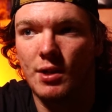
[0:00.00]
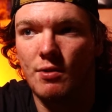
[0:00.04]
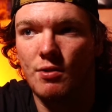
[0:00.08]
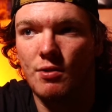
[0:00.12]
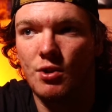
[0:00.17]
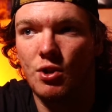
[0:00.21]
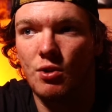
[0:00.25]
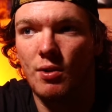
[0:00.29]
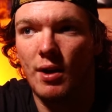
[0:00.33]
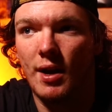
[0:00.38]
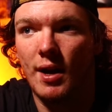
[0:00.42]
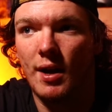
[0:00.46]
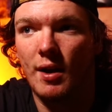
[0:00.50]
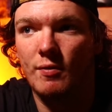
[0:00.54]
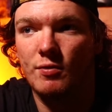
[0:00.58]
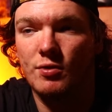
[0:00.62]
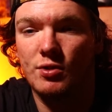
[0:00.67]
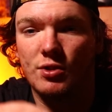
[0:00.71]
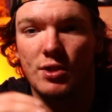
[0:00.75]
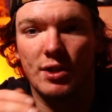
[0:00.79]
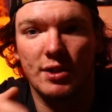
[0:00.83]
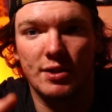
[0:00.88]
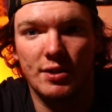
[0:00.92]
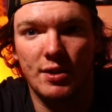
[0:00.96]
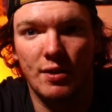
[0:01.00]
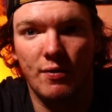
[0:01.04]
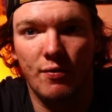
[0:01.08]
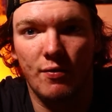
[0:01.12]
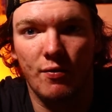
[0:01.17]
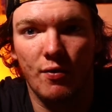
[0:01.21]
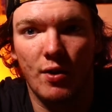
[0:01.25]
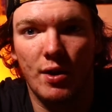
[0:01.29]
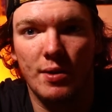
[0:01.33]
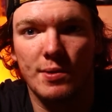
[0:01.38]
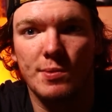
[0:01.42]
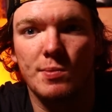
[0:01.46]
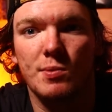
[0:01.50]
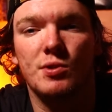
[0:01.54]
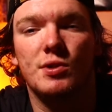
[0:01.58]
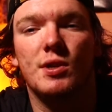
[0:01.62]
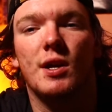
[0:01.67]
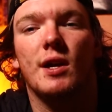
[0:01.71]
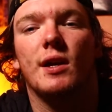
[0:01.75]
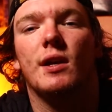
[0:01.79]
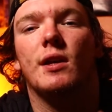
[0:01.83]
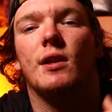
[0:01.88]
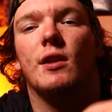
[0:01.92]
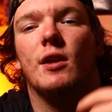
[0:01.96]
And then you have 60 frames per
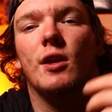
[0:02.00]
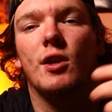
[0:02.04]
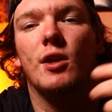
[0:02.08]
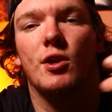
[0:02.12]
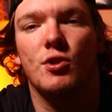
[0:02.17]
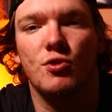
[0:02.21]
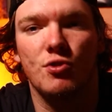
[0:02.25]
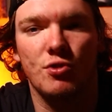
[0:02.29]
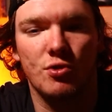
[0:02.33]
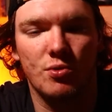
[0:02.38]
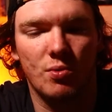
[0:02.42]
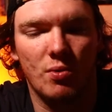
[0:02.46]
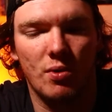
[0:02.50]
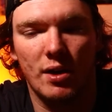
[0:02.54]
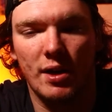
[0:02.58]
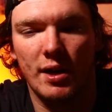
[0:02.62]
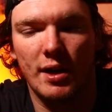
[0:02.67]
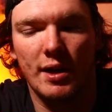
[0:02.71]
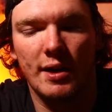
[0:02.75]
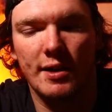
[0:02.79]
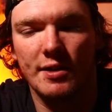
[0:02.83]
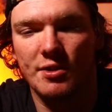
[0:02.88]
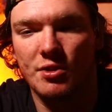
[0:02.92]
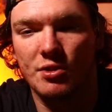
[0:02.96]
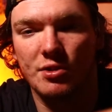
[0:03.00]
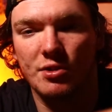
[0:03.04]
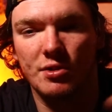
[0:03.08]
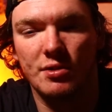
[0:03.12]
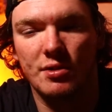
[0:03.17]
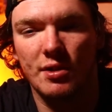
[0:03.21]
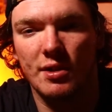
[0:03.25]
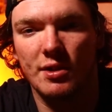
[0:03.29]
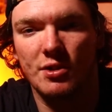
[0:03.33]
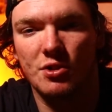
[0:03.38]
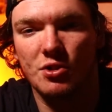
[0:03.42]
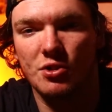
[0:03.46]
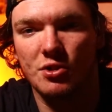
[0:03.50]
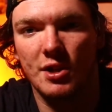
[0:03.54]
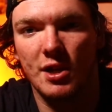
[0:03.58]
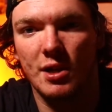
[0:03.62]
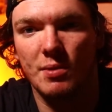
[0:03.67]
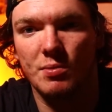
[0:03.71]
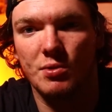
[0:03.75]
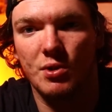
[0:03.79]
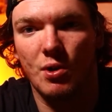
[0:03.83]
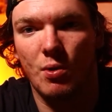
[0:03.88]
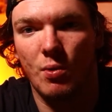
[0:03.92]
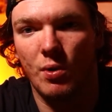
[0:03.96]
second, 120, and it just
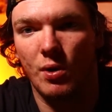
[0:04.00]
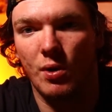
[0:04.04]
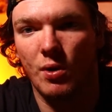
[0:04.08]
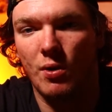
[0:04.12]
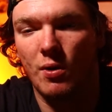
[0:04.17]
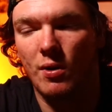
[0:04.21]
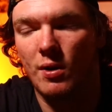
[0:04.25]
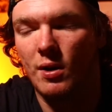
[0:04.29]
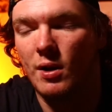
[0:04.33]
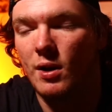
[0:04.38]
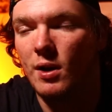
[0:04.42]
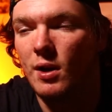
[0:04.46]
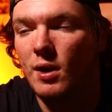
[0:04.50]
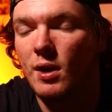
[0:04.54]
keeps going on.